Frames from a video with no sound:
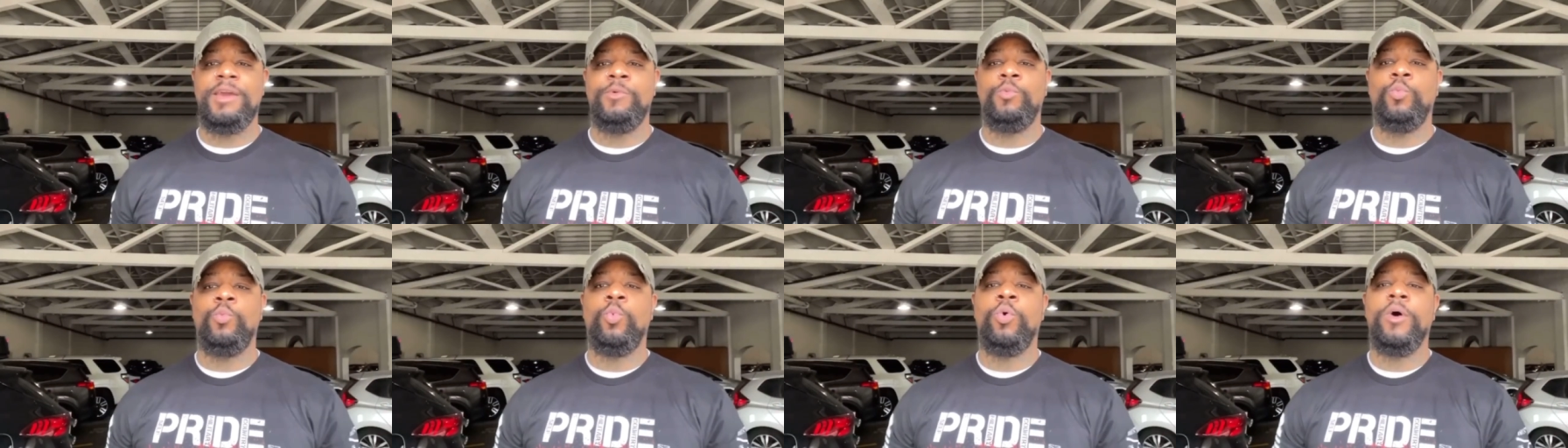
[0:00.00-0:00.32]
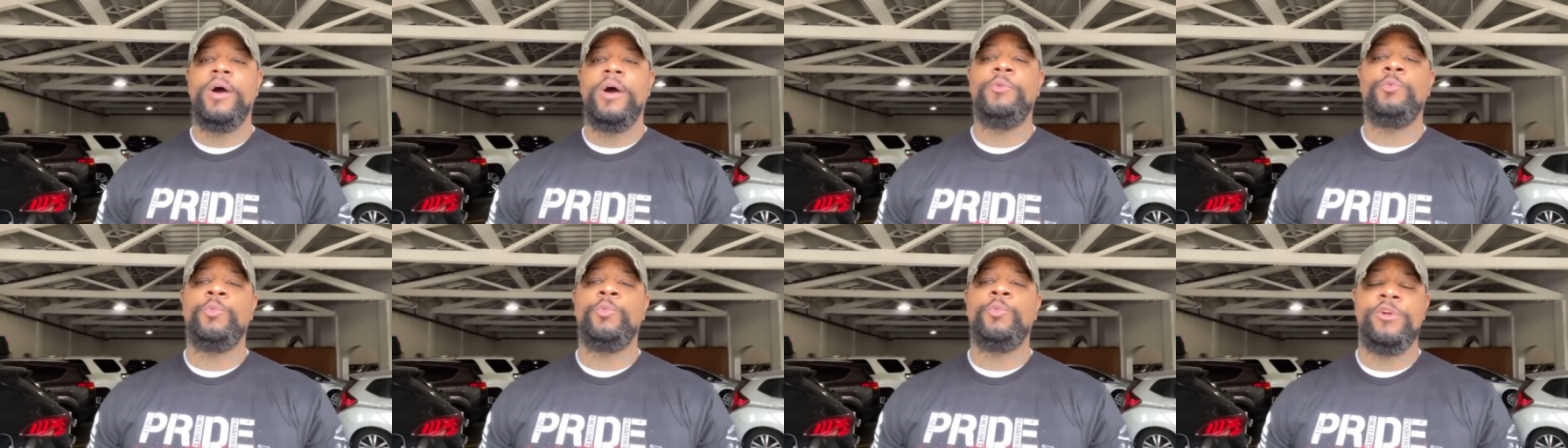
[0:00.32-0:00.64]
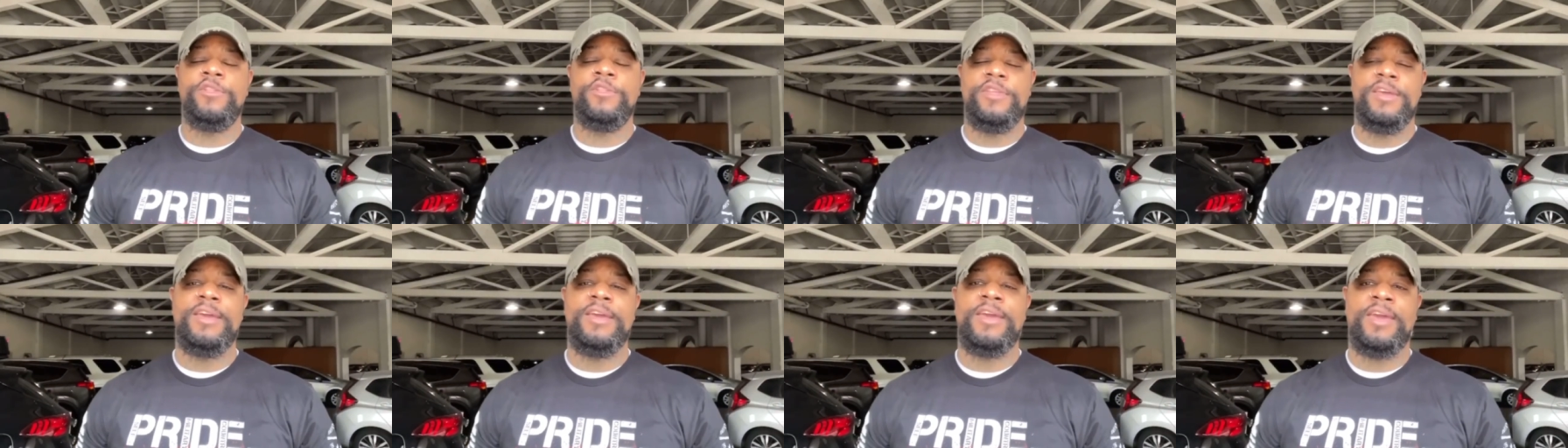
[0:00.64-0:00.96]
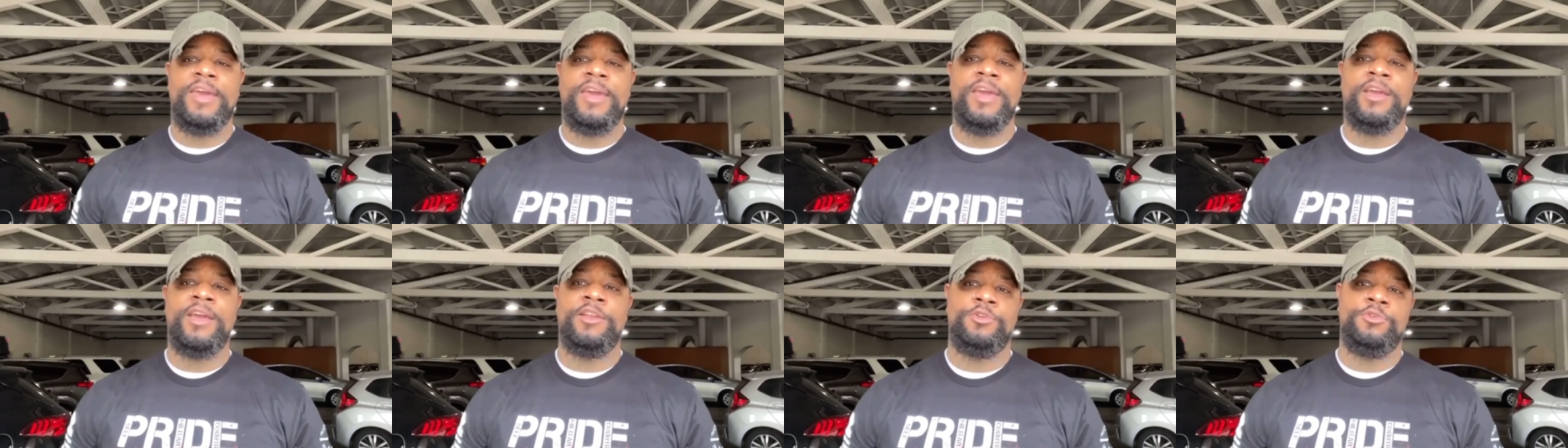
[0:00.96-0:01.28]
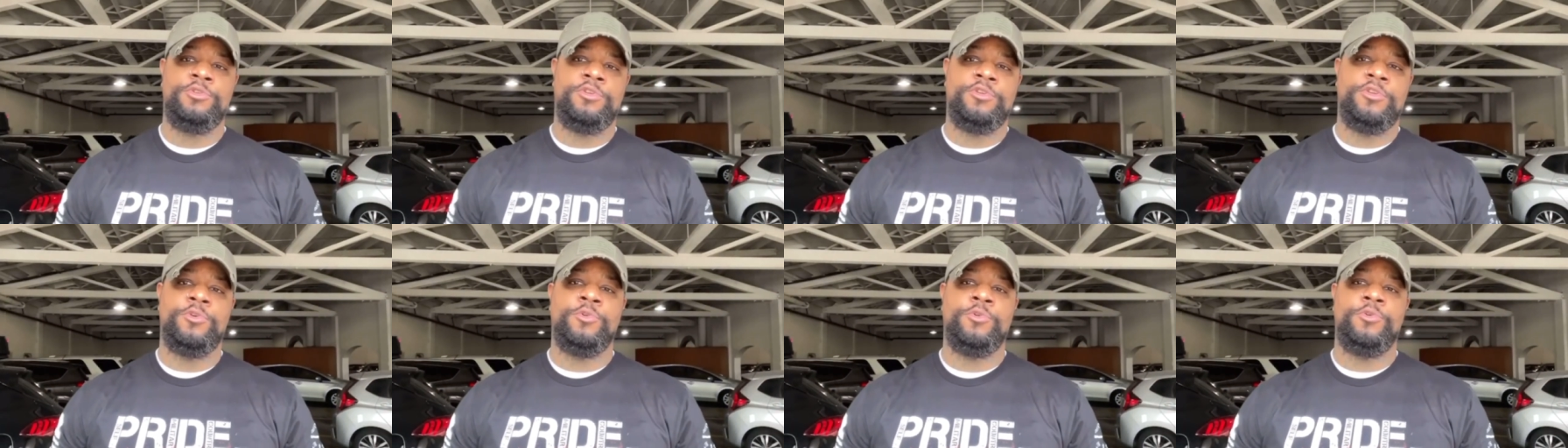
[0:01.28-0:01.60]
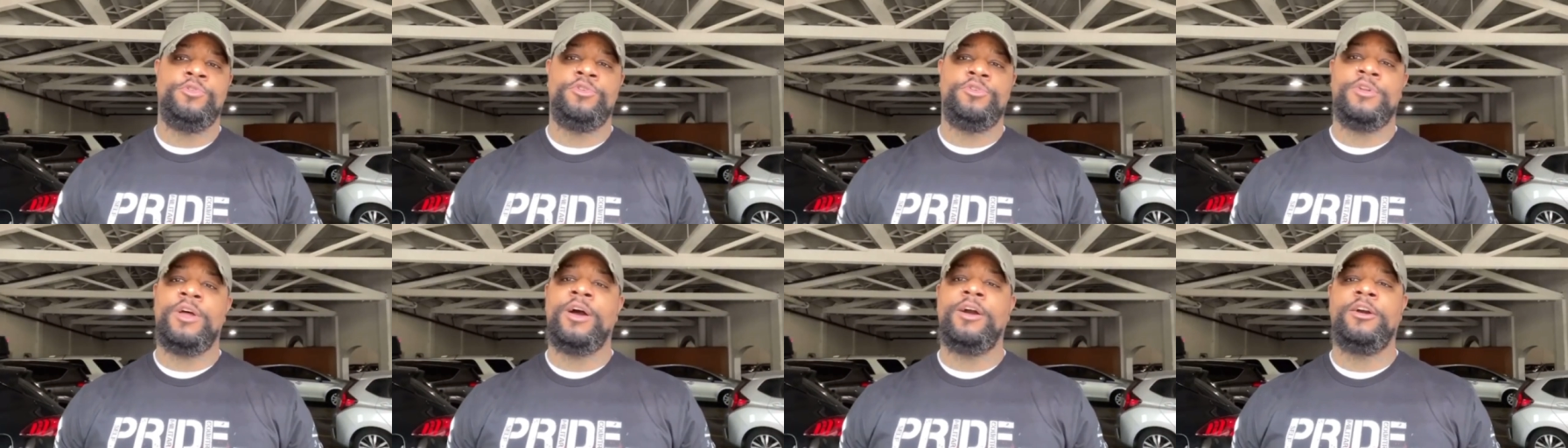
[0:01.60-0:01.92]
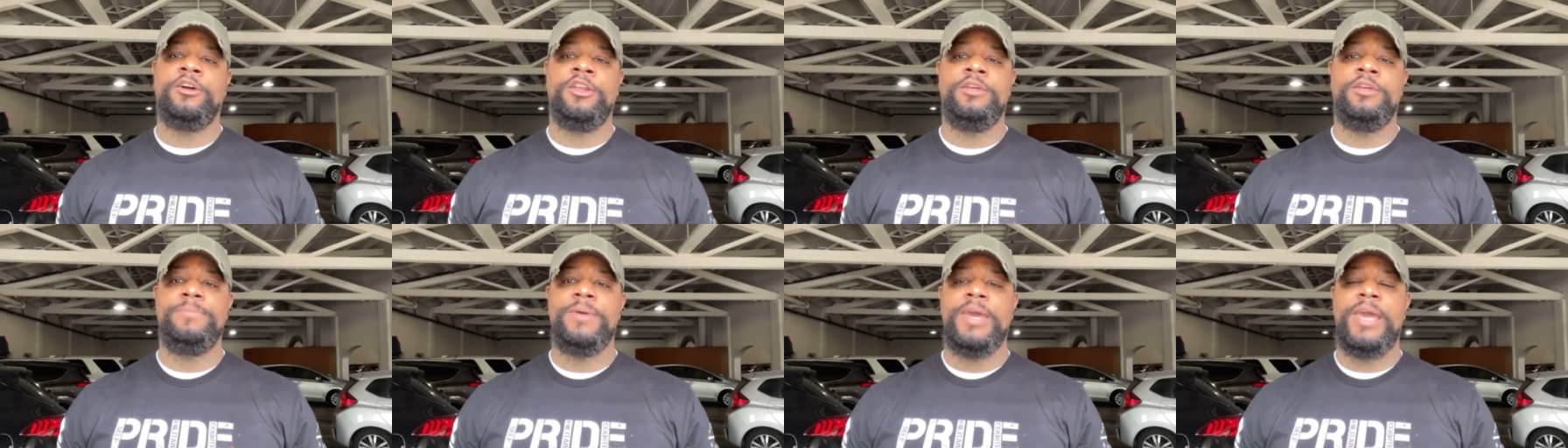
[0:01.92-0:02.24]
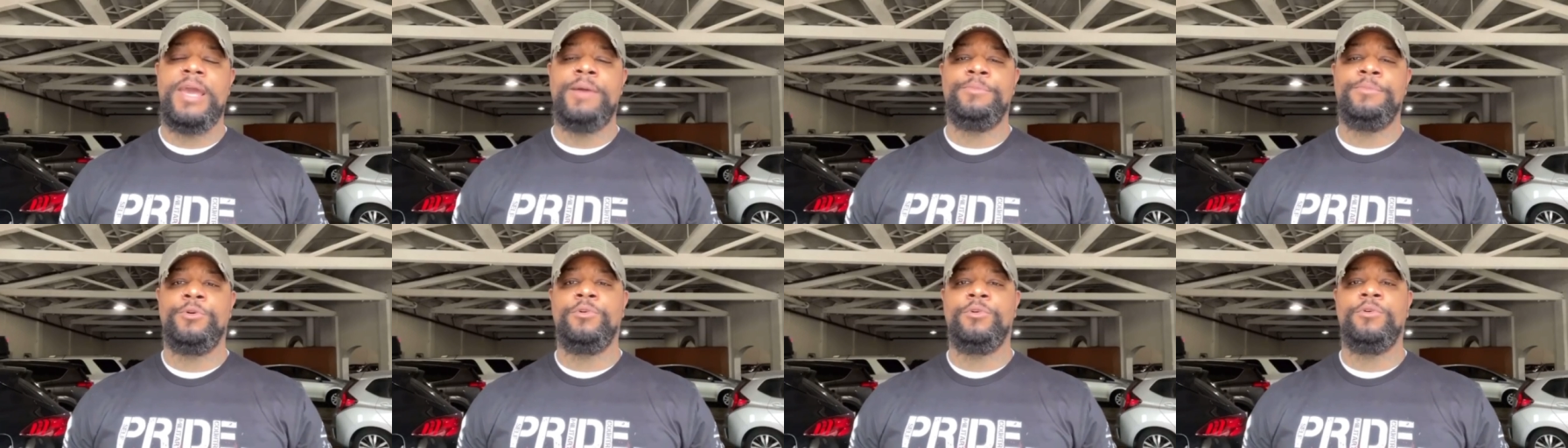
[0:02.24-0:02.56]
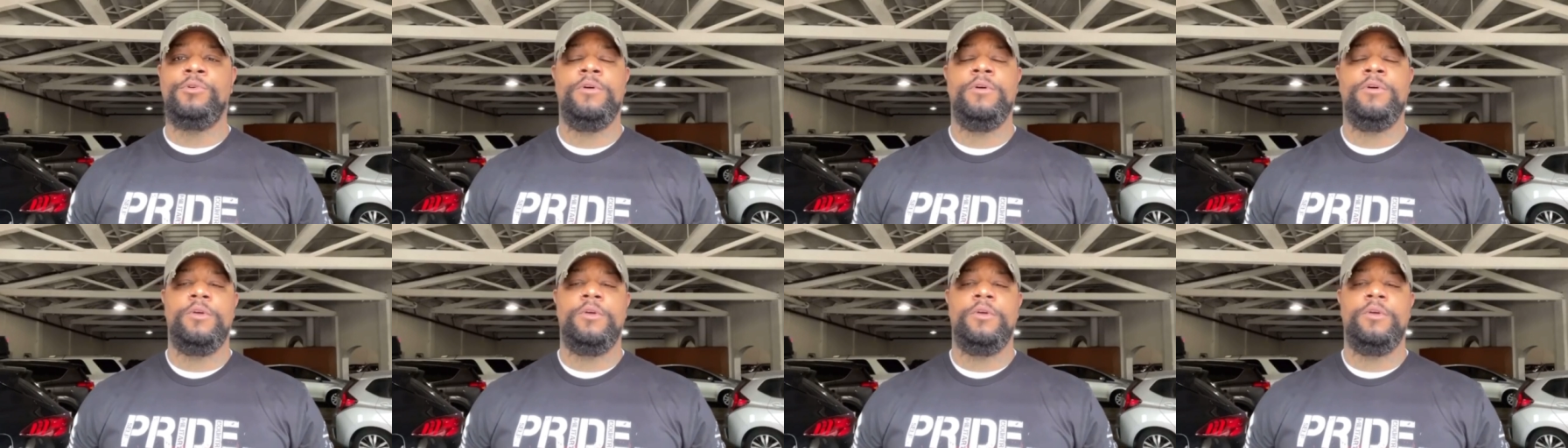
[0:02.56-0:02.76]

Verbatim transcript: what really can you do? You're not gonna be able